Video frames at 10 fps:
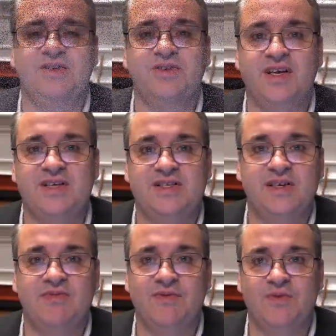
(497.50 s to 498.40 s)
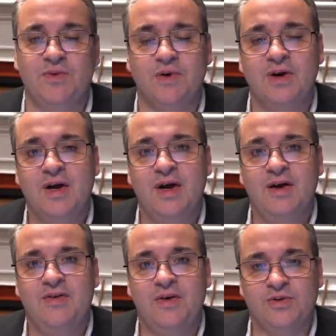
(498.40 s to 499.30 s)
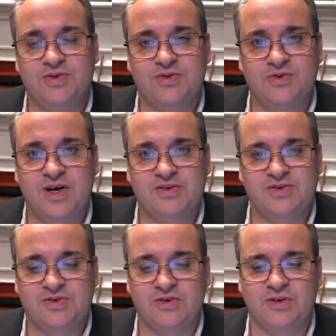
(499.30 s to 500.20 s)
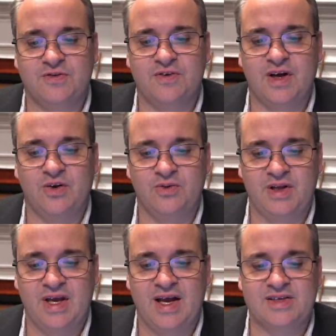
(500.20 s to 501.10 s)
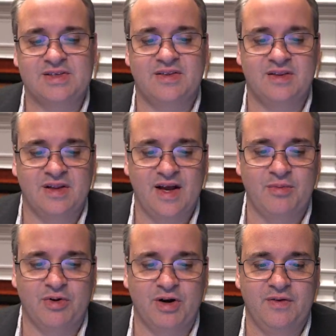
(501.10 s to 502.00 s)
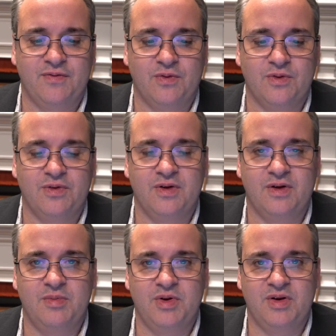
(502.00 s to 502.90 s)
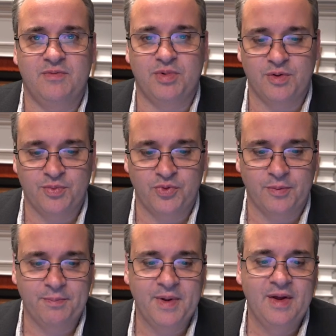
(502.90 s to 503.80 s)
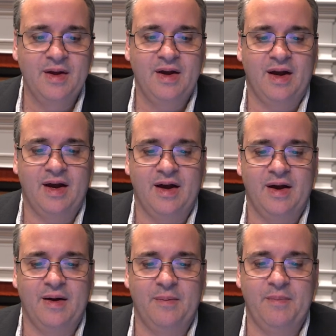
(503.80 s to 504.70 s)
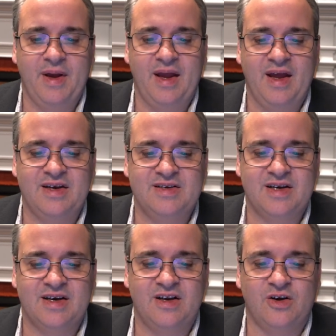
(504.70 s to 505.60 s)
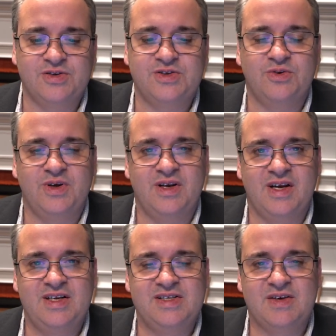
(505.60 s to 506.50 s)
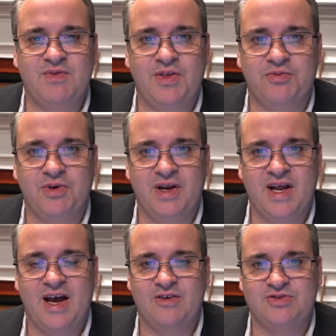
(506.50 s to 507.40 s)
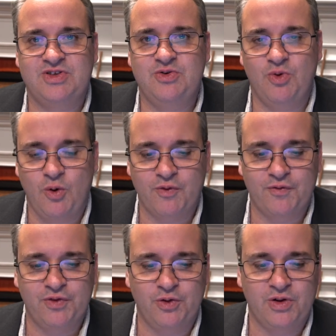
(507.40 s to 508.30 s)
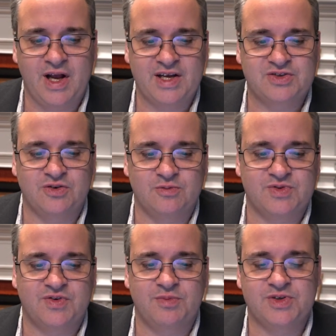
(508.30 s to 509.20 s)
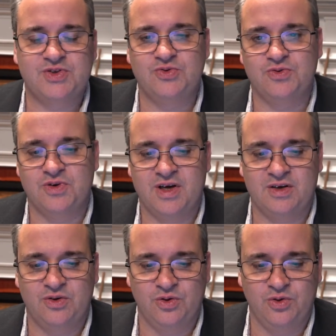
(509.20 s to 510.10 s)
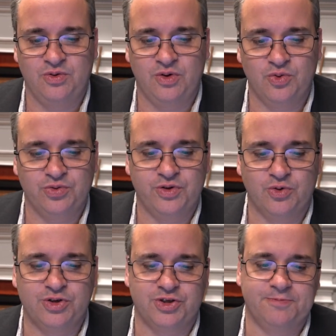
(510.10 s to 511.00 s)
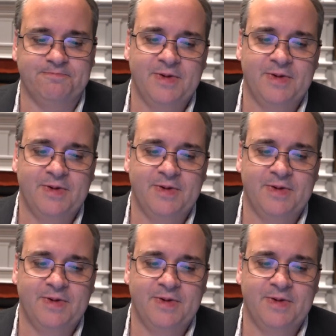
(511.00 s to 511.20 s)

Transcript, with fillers: 1974, the old schoolhouse served only as the library for the community of Burnhamthorpe. Um, and uh, it also, in 1973, it housed two overflow classrooms from the school at Golden Orchard.